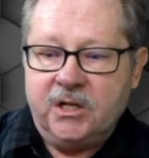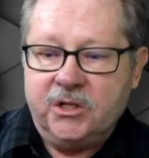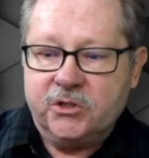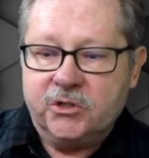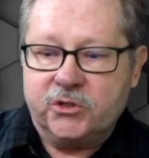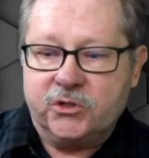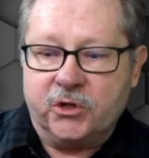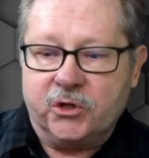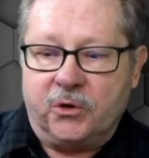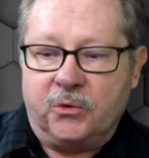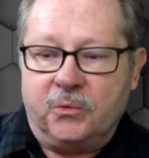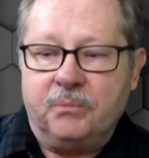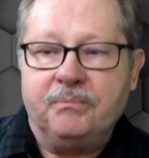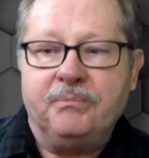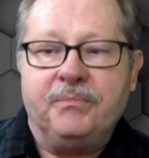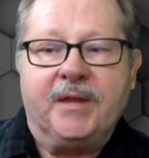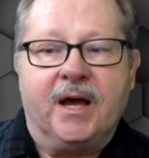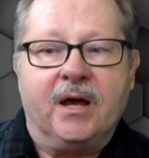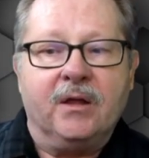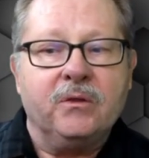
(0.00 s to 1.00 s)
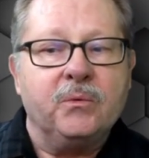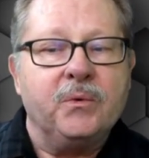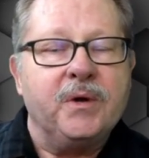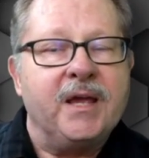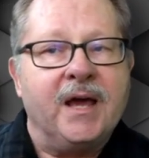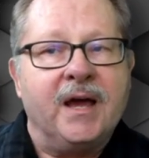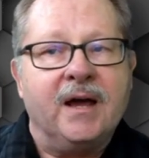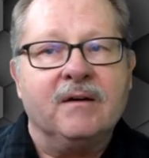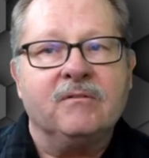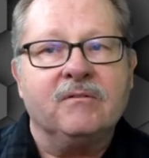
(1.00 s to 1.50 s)
So now that
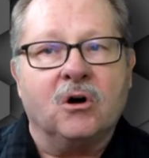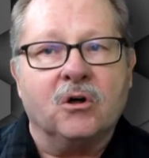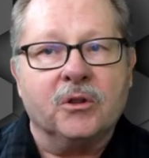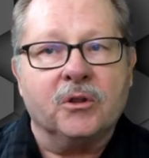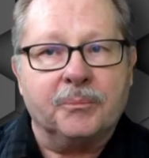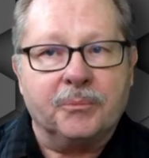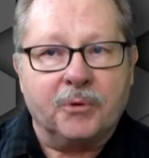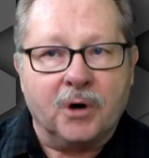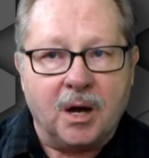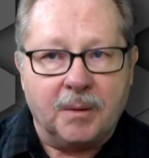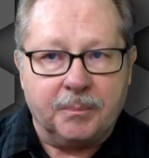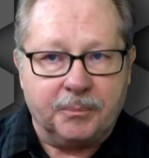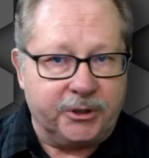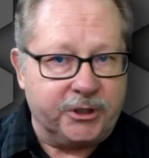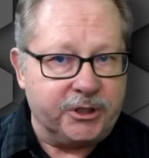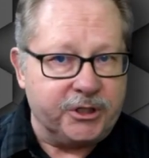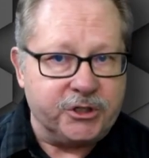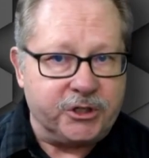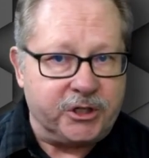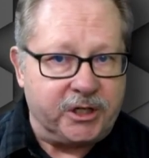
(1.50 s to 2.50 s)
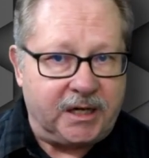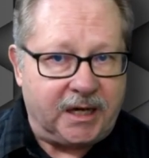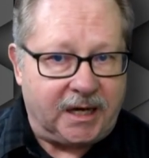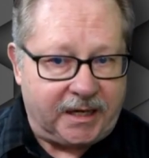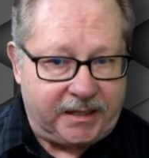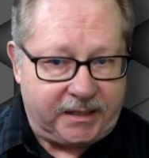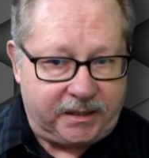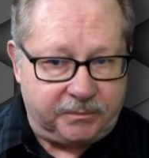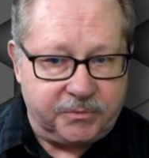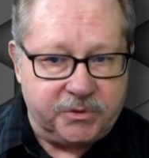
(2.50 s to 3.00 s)
we have all the property sheet
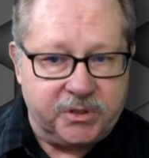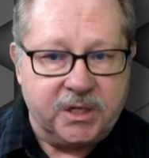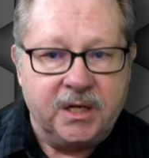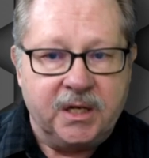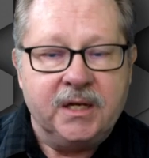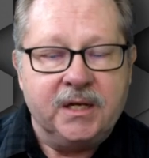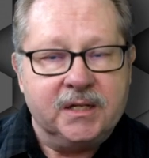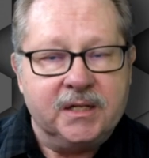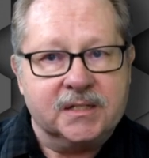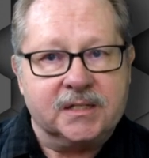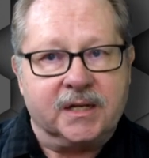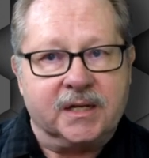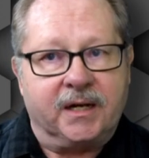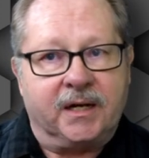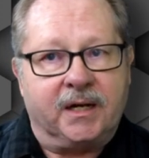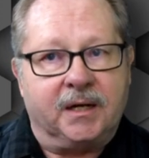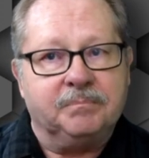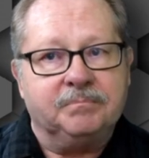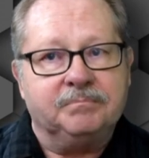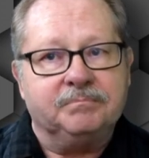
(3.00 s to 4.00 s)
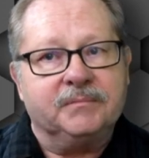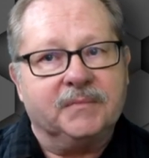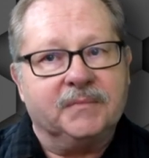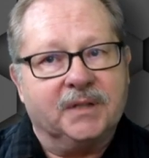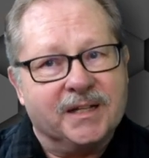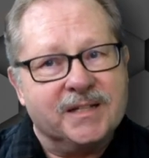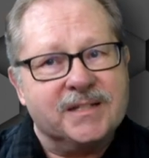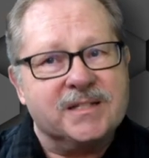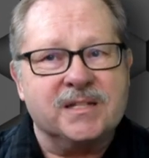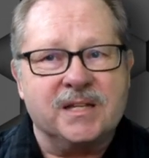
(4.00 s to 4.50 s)
items set up,
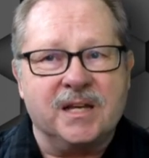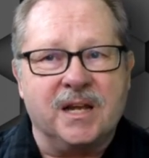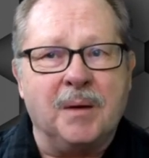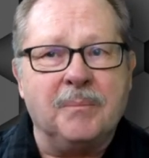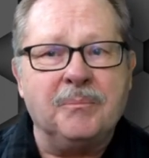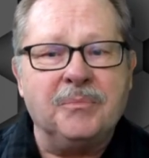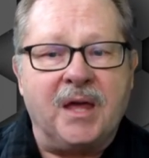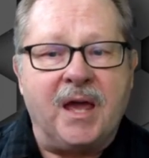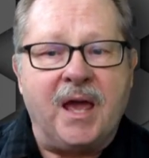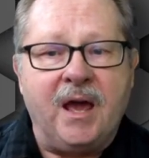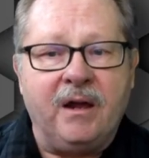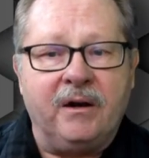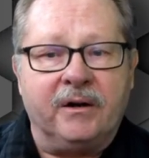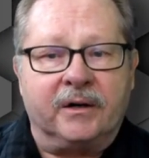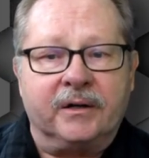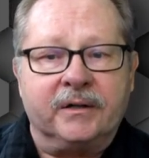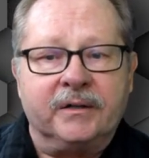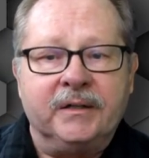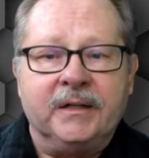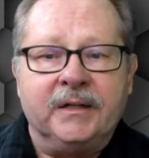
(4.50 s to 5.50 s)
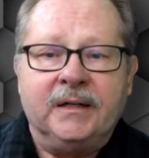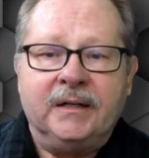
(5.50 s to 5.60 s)
let's set up the header.